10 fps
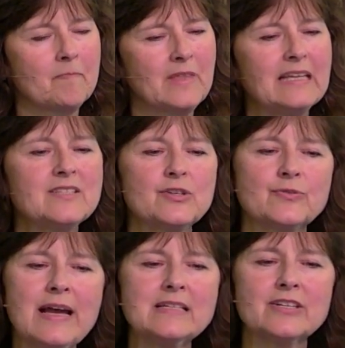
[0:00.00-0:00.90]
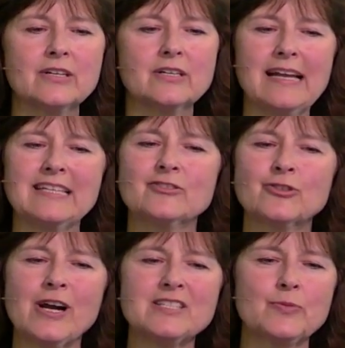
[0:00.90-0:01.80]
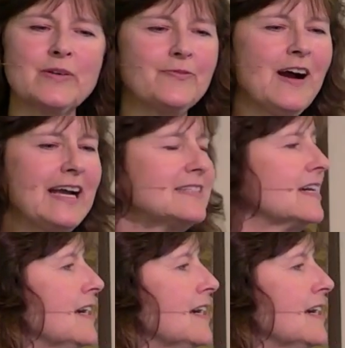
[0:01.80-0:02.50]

In surrender and in trust, we find